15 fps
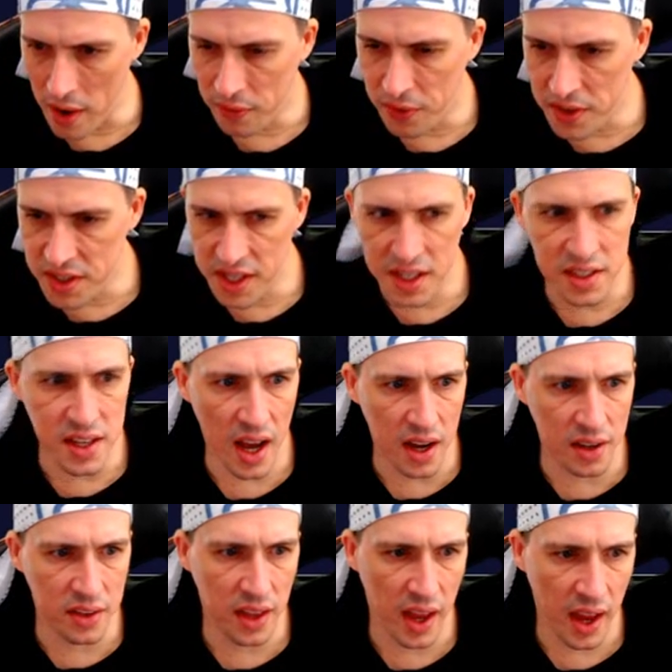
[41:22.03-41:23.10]
for Dig
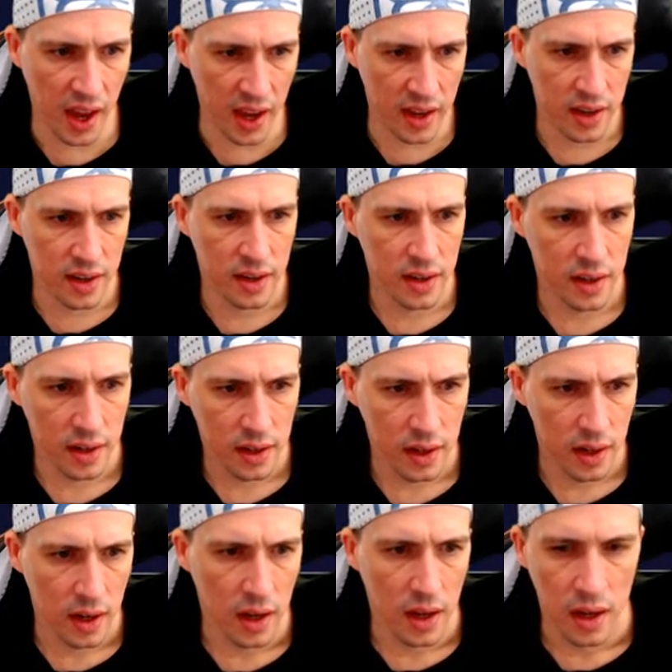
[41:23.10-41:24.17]
Dug there.
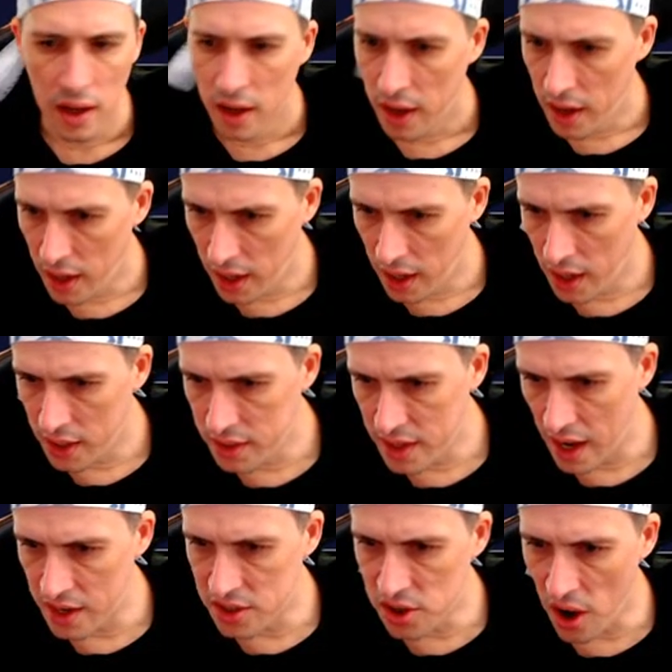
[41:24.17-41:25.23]
And
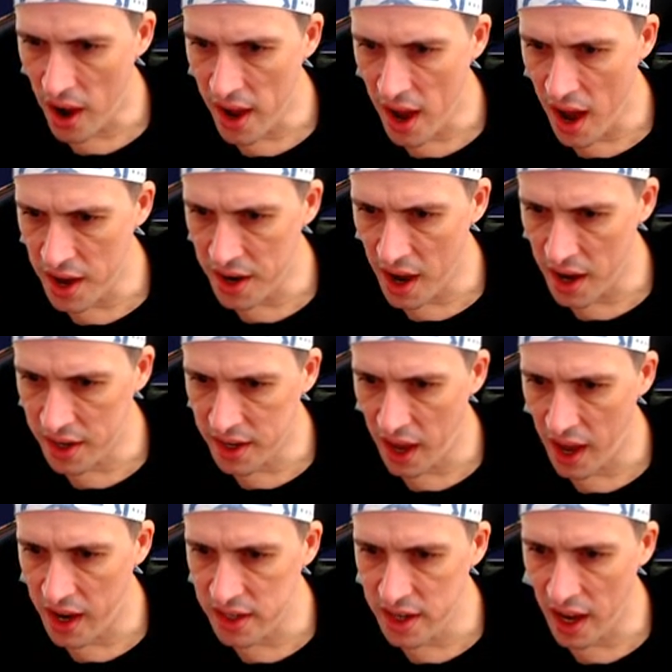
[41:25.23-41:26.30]
Die Hard
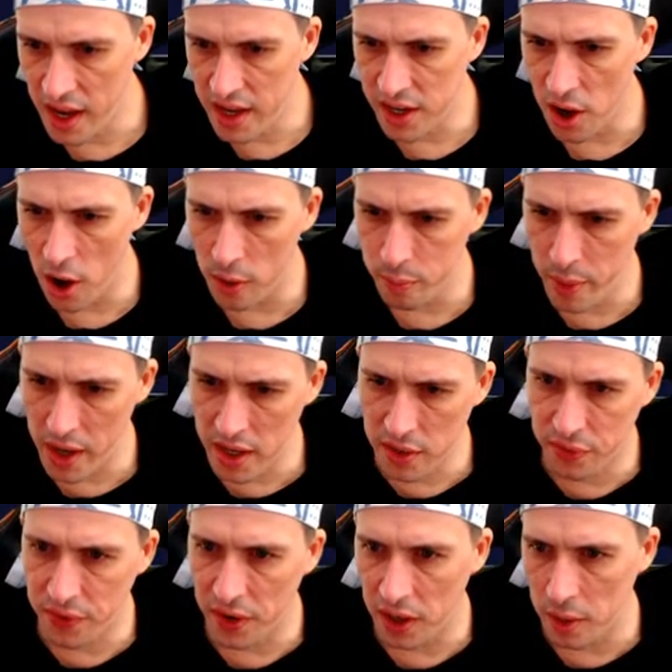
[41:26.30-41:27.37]
Arcade. How you going, Benny
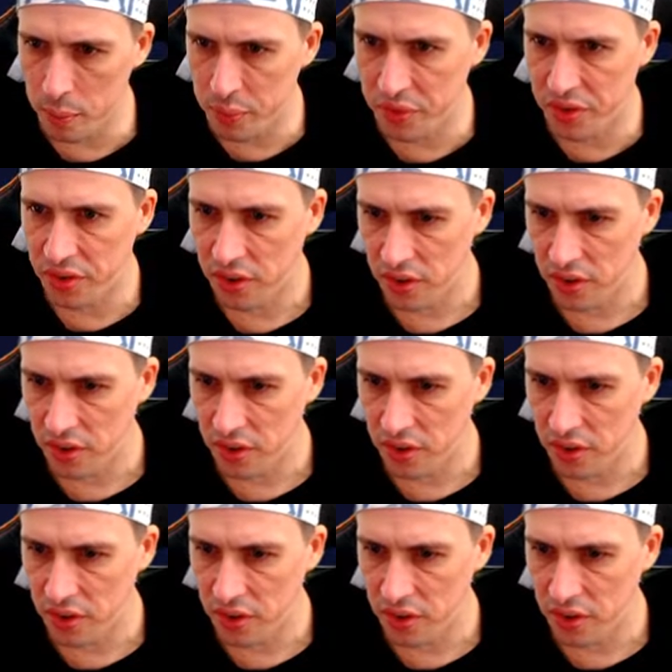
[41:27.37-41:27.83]
Phillips?